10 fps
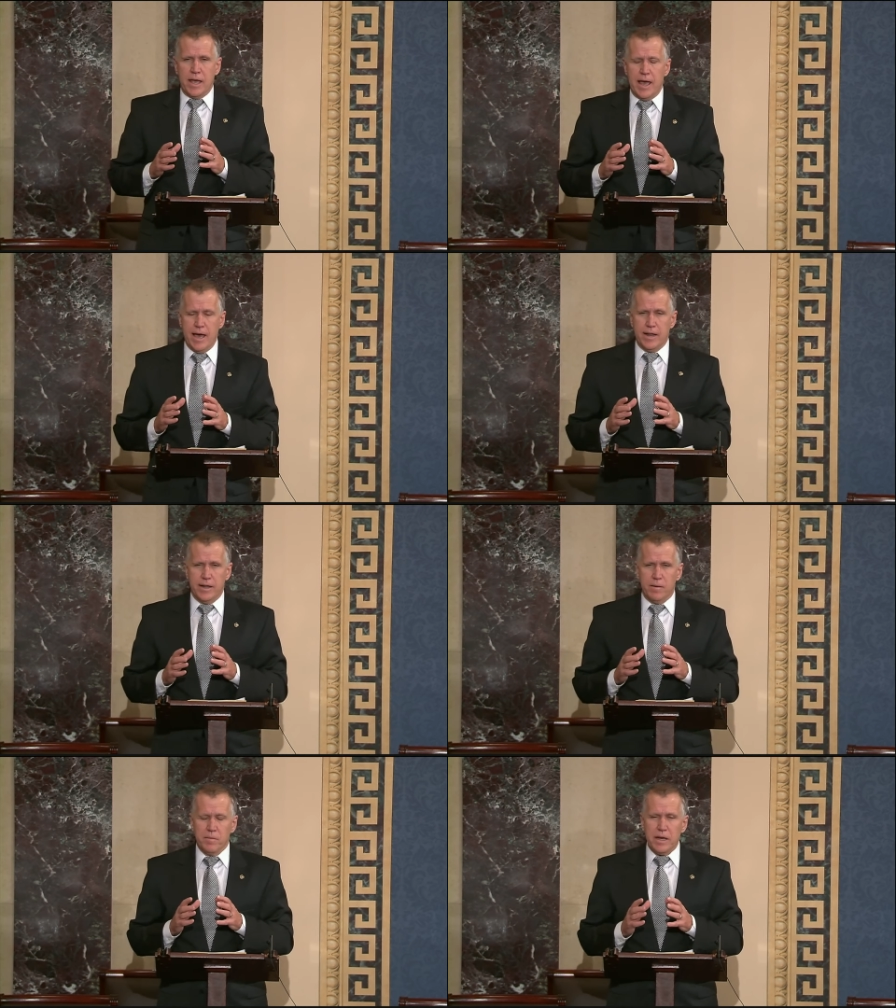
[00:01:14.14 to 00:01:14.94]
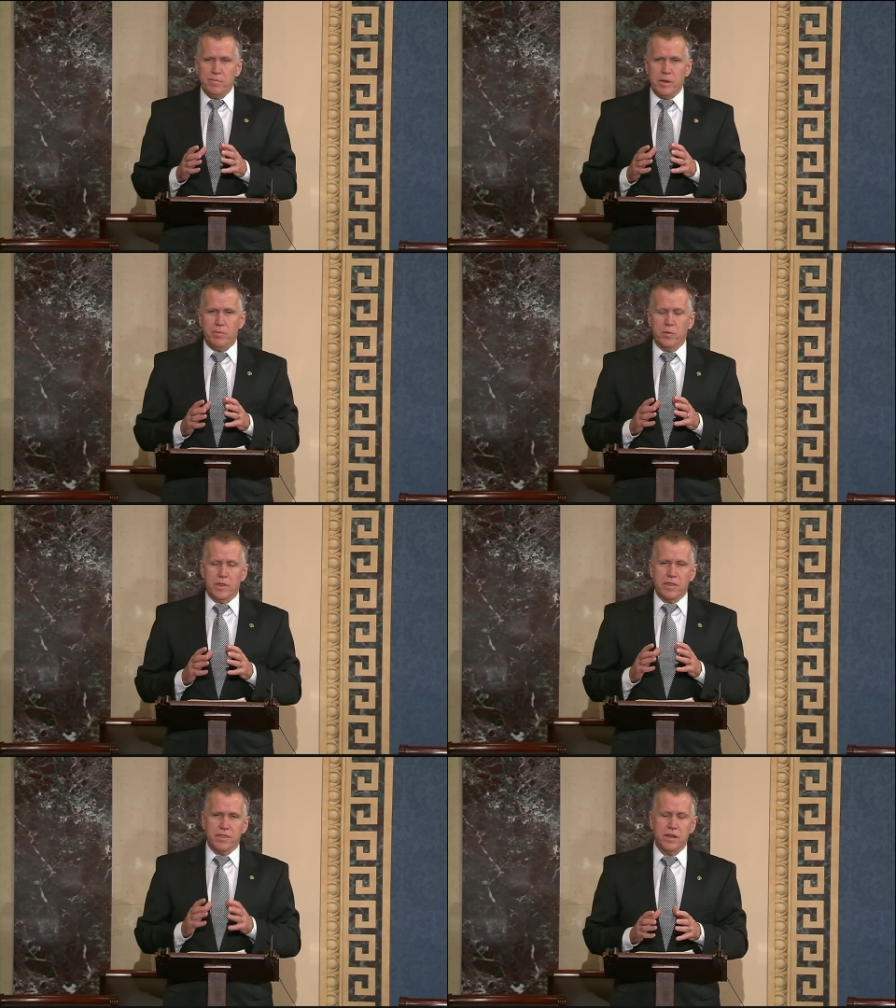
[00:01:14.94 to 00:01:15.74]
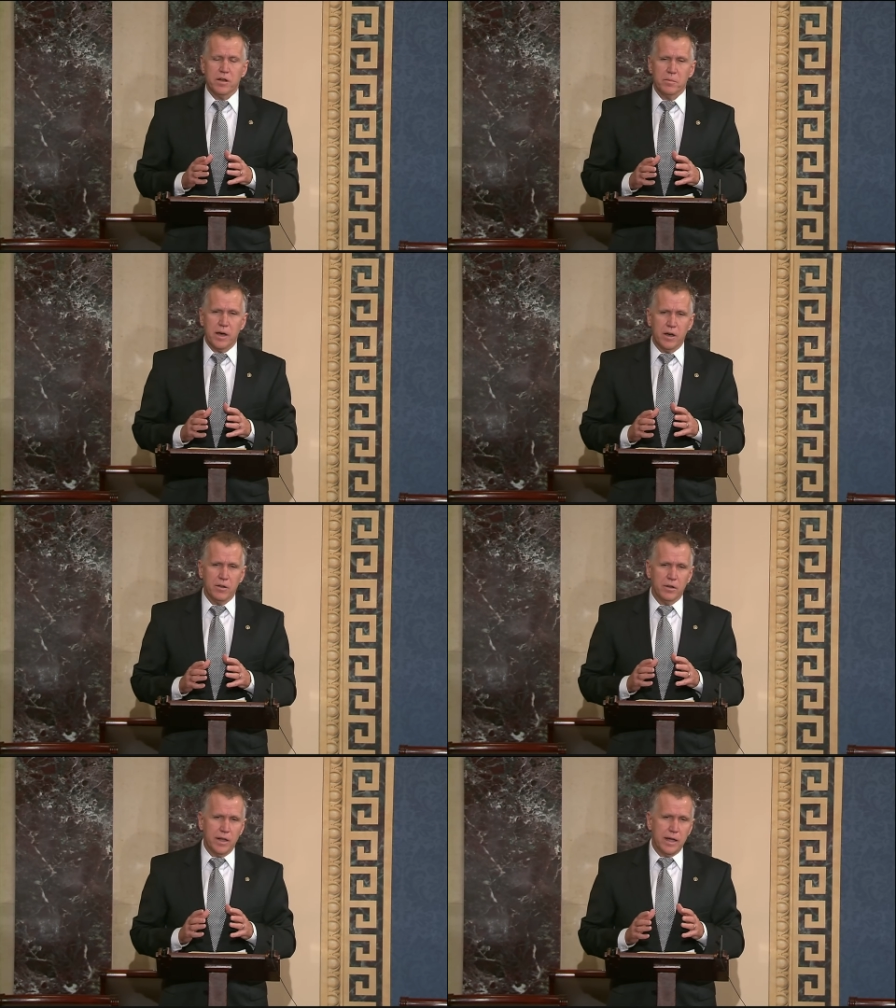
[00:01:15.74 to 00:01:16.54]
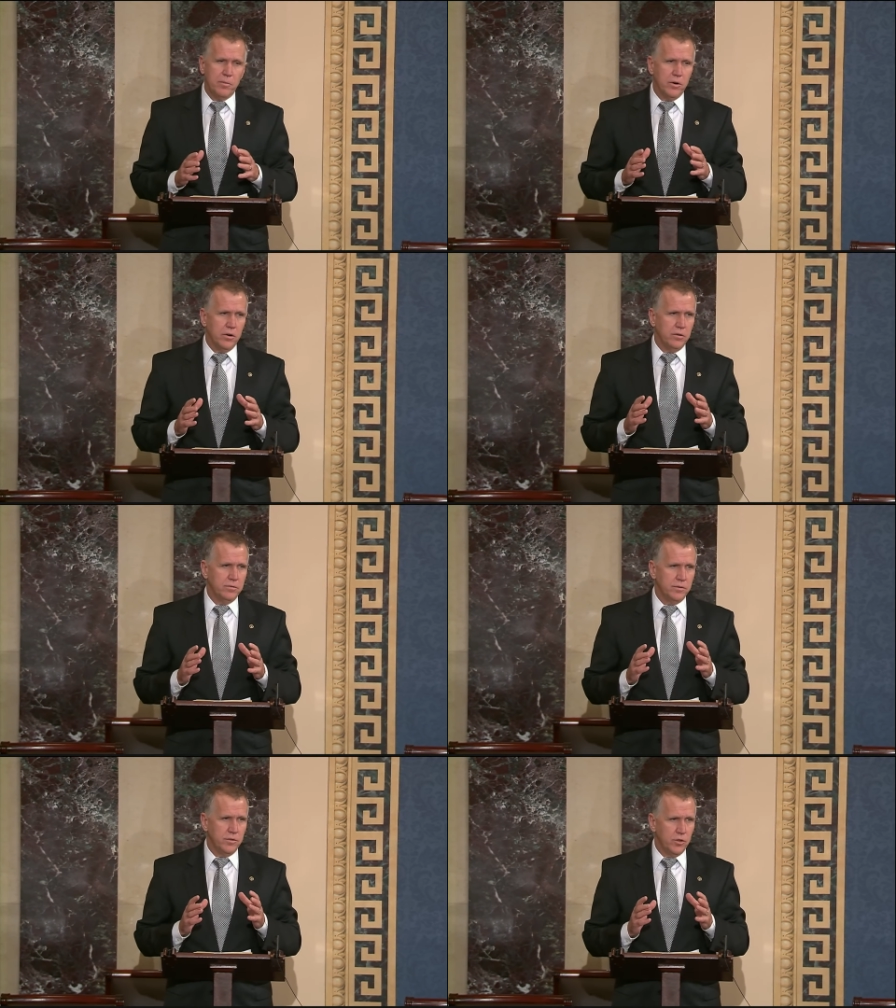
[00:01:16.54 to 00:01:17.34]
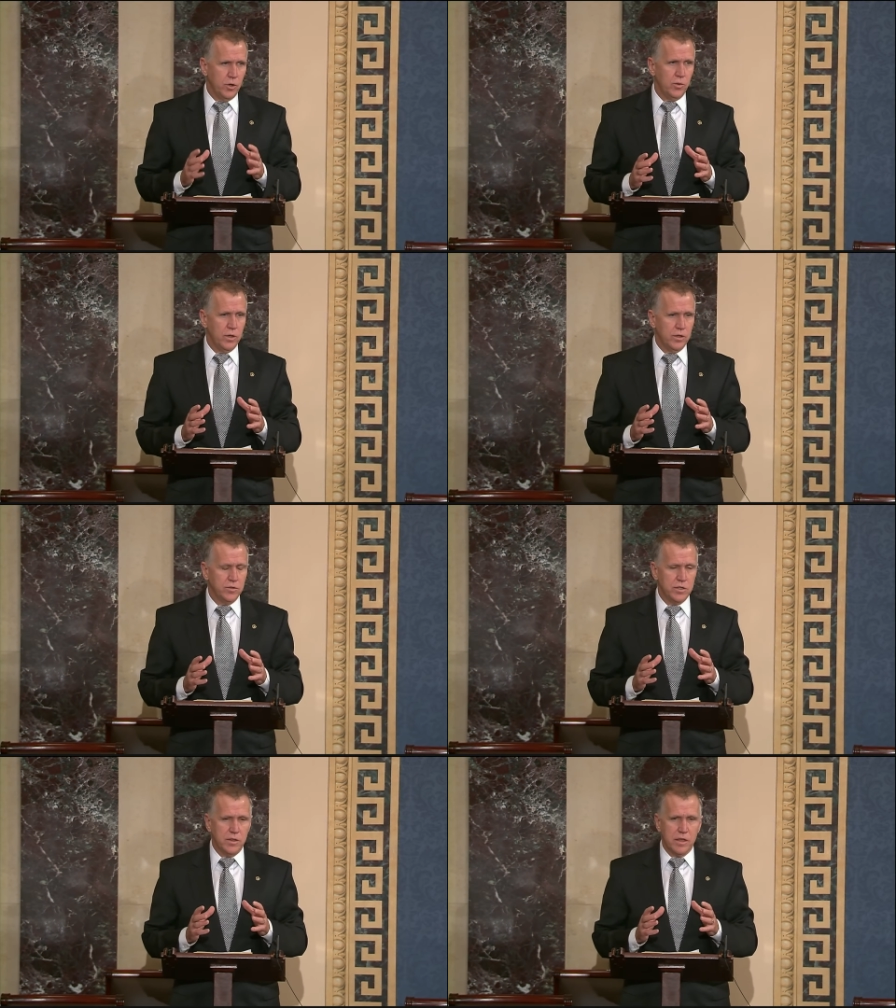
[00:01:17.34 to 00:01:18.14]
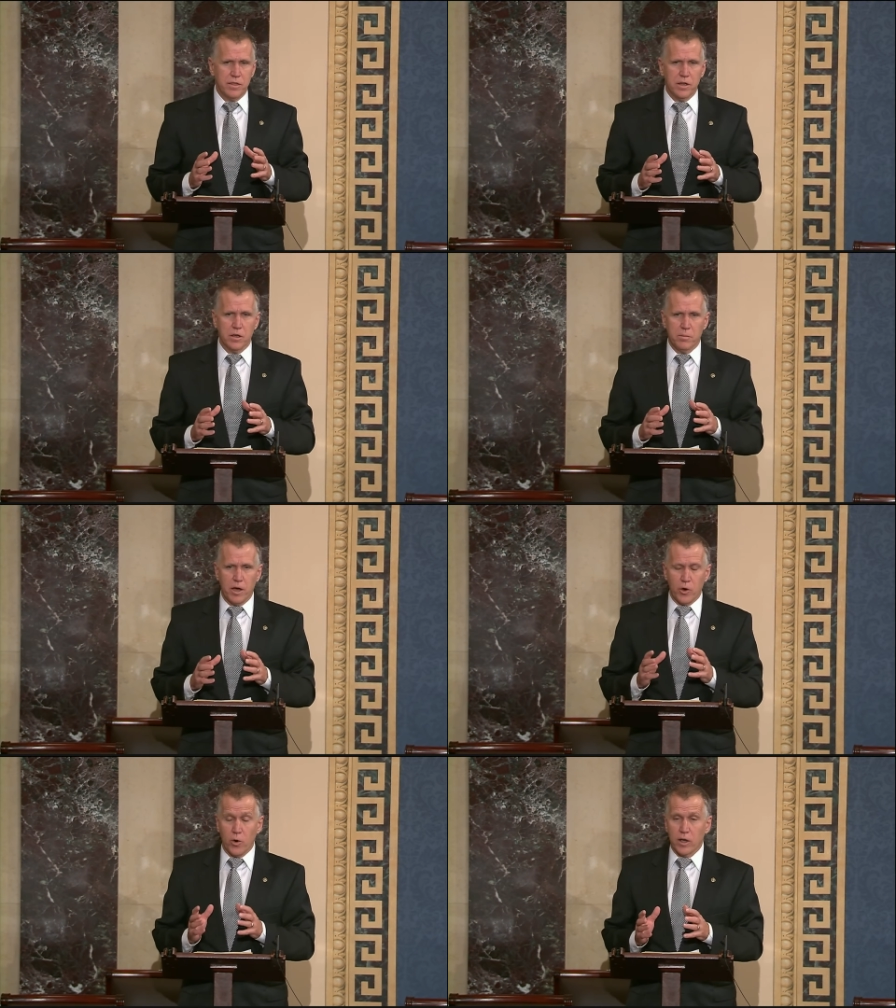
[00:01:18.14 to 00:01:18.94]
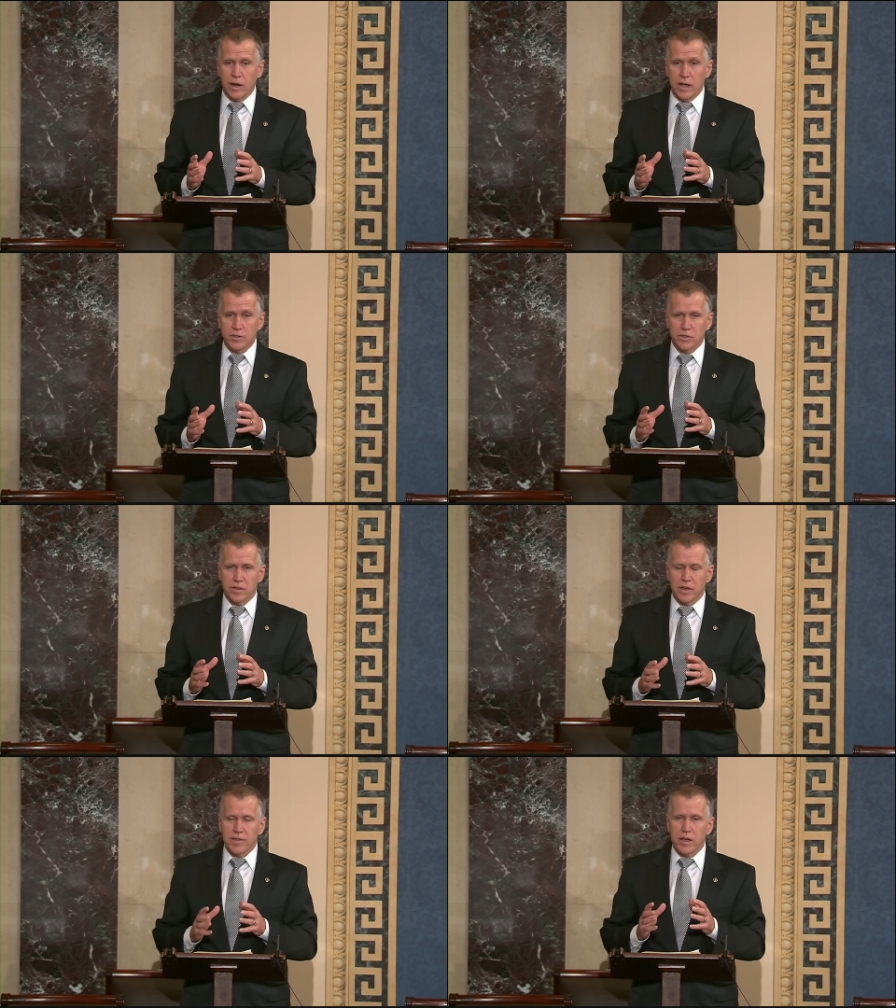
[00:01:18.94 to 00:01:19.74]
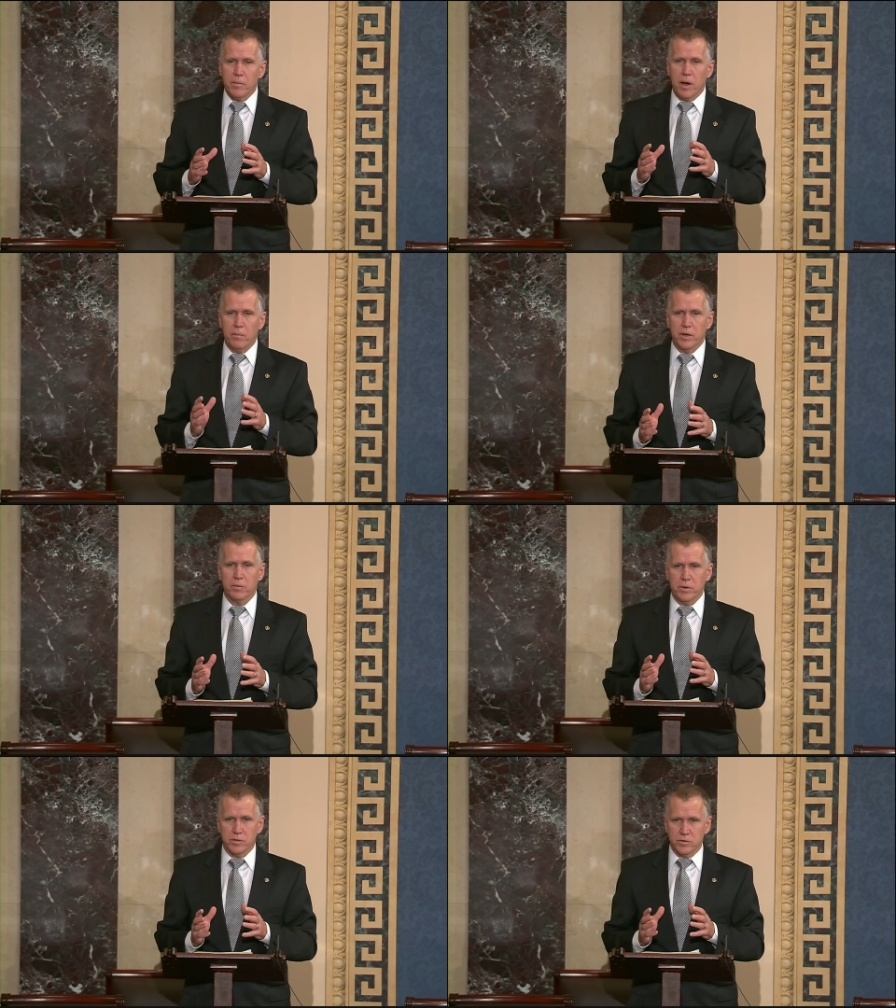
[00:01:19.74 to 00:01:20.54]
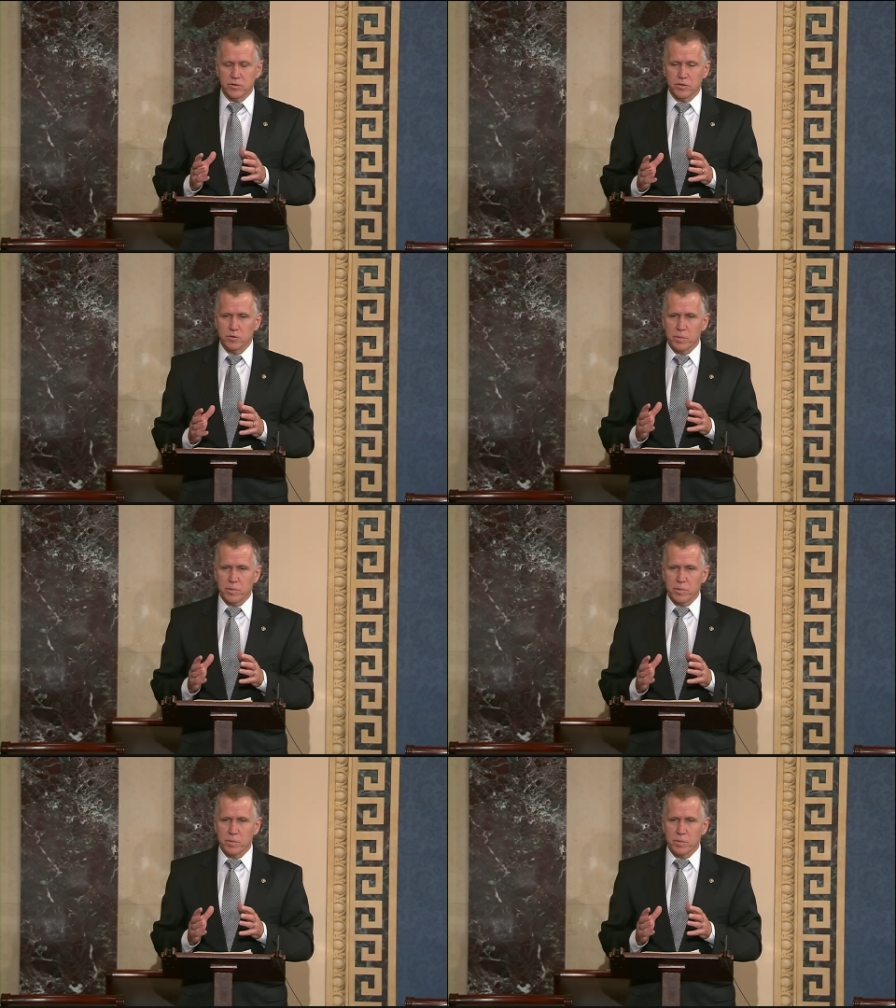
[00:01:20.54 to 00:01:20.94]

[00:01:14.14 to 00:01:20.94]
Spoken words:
And many people, when they think about labor unions and they think about organizing, they think about big businesses.